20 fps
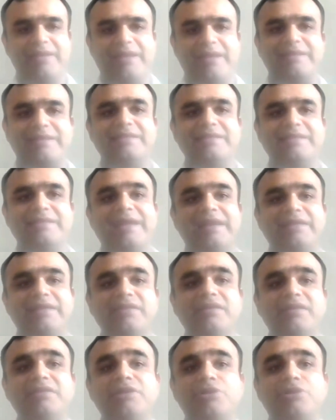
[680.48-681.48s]
And then
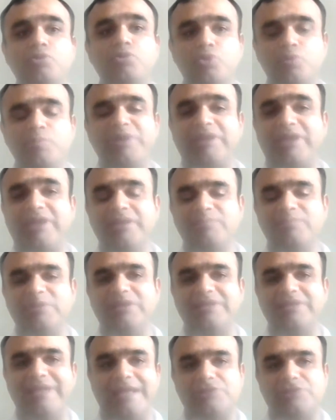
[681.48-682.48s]
category 2 became
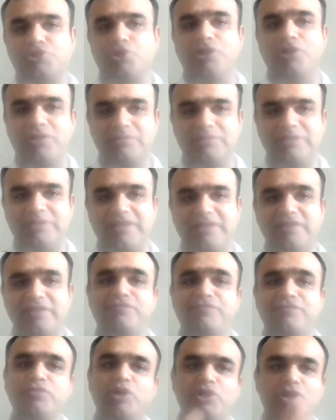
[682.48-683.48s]
the catch-all, that
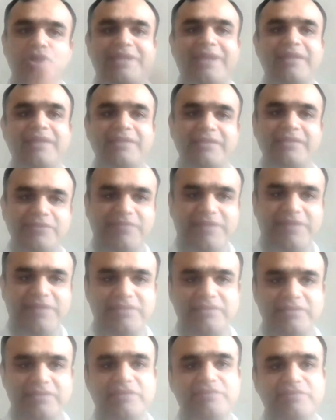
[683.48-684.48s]
if you're not category
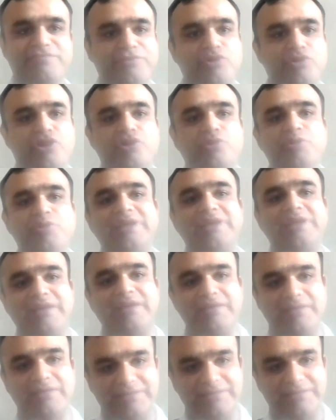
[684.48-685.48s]
1, if you're not doing
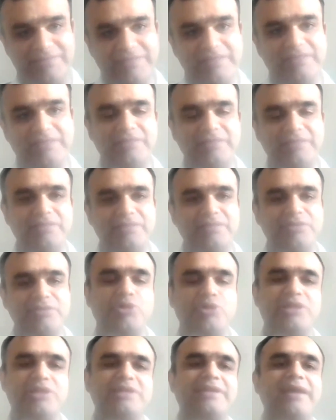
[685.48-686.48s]
category 3,
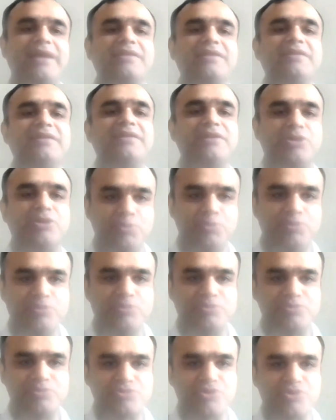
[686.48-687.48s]
you're in category 2.
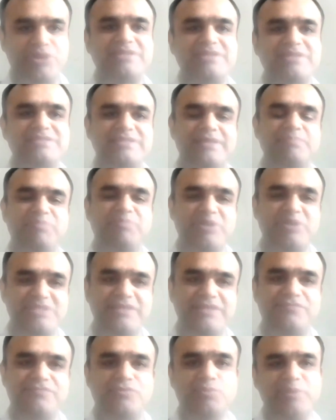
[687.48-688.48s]
So it is
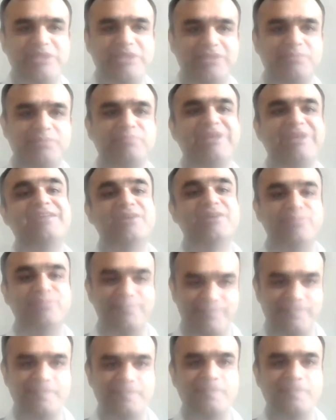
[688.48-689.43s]
perceived to be the medium